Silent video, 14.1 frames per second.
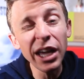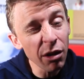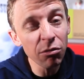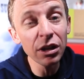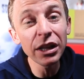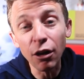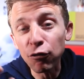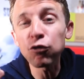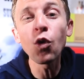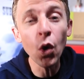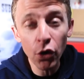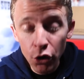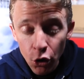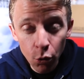can't really
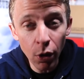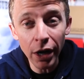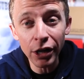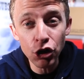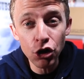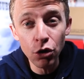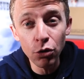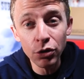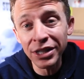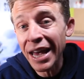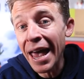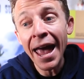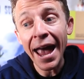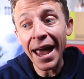afford new running shoes,
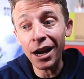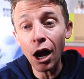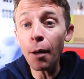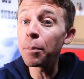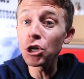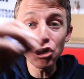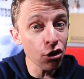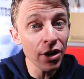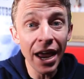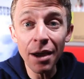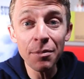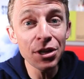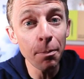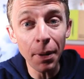and I'll put your
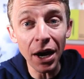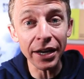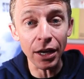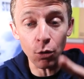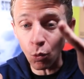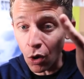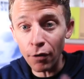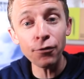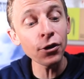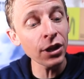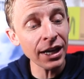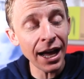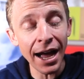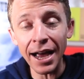name in the bucket. One for
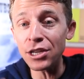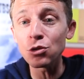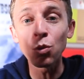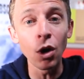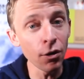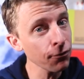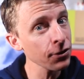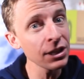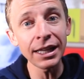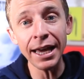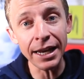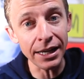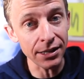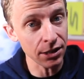the guys, one for the
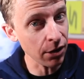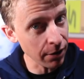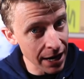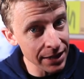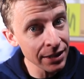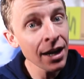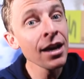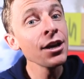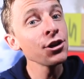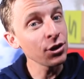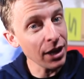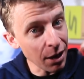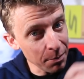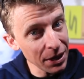ladies, all right?
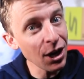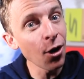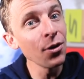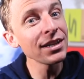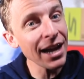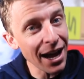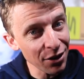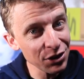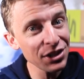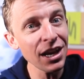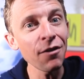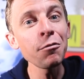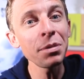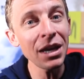So that'll be going down
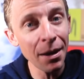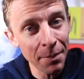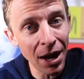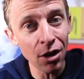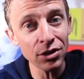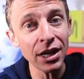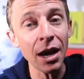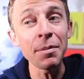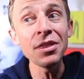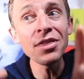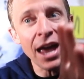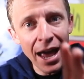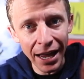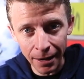7 p.m. Mountain Time. And
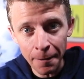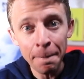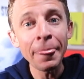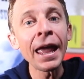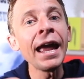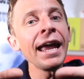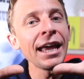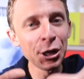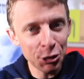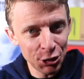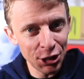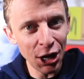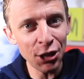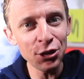then,
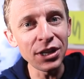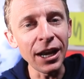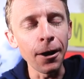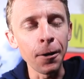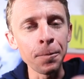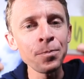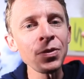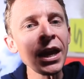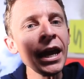here's the other deal